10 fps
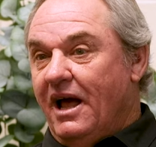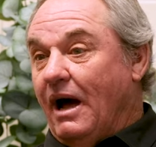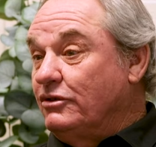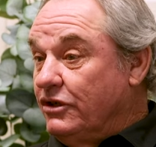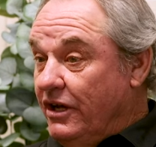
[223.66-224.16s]

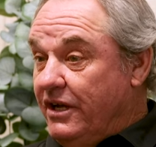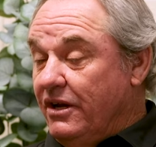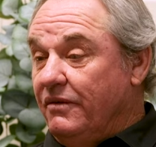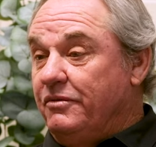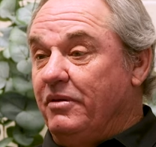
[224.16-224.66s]
I was lucky
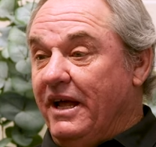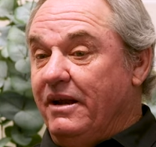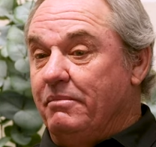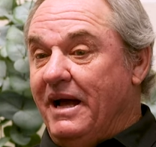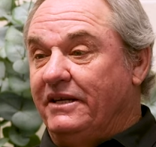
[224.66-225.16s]
enough to play in
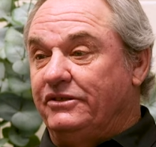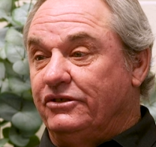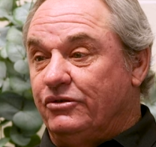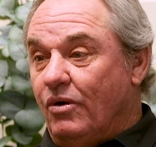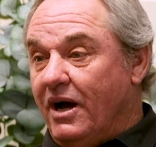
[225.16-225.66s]
the
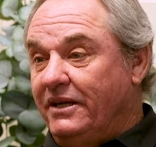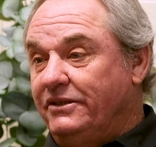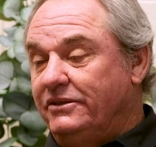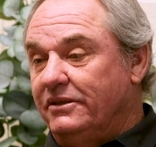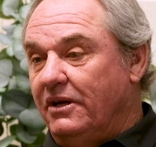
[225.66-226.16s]
Masters
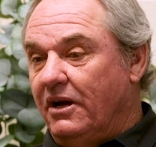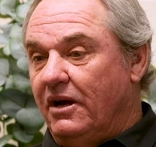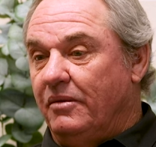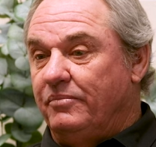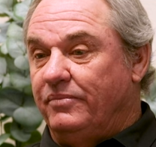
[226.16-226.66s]
twice.
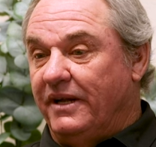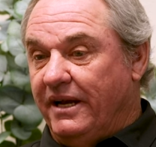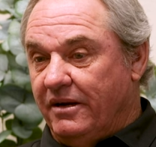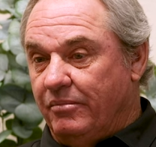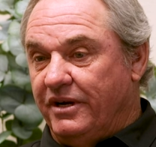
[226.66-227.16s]
Uh, I
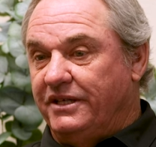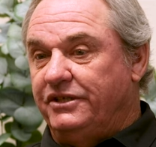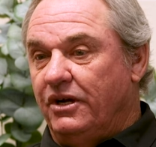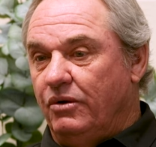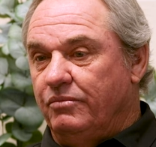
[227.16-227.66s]
played in the
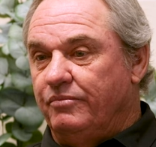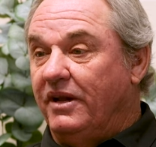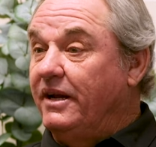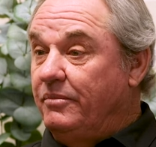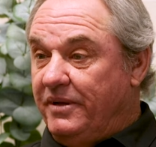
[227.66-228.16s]
British Open,
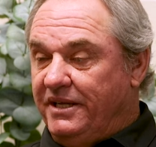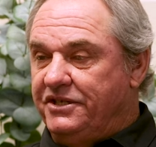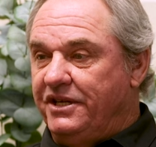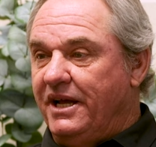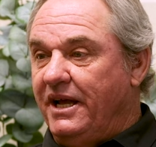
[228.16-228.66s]
played in P
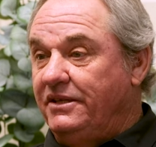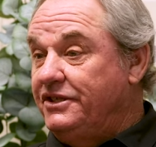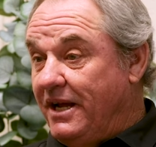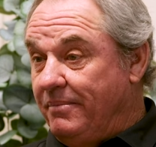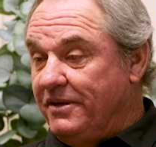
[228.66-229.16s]
G A
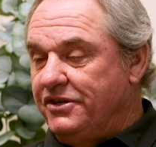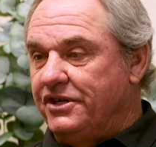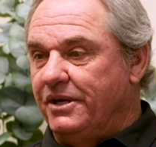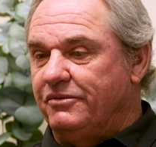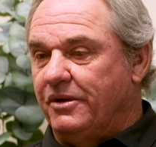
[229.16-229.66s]

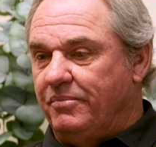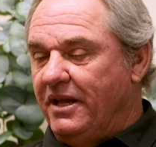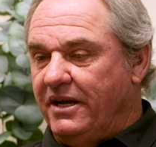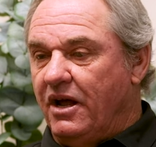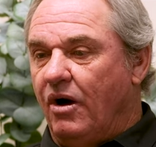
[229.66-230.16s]
Championships. I
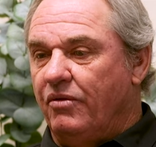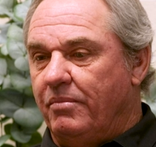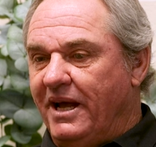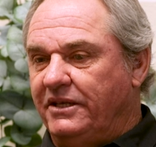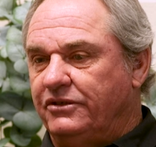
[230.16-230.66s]
played in all the
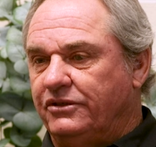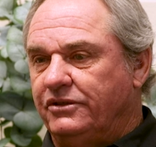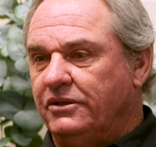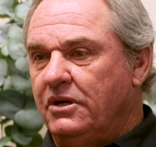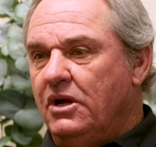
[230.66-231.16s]

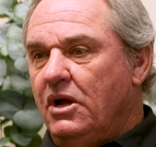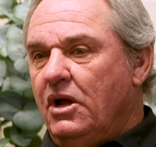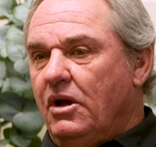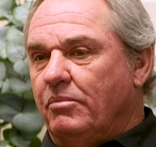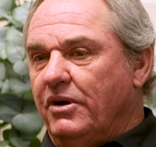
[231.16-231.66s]
majors.
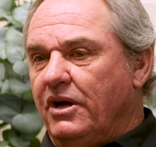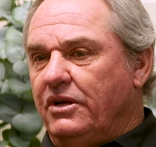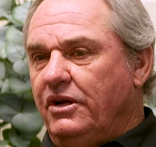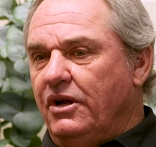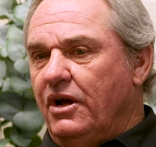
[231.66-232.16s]

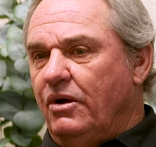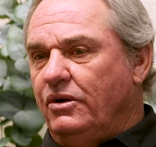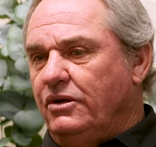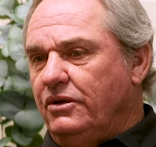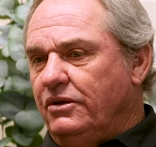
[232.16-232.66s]
But, you know,
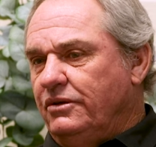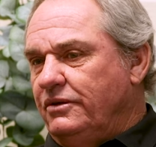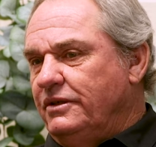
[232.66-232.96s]
you, you,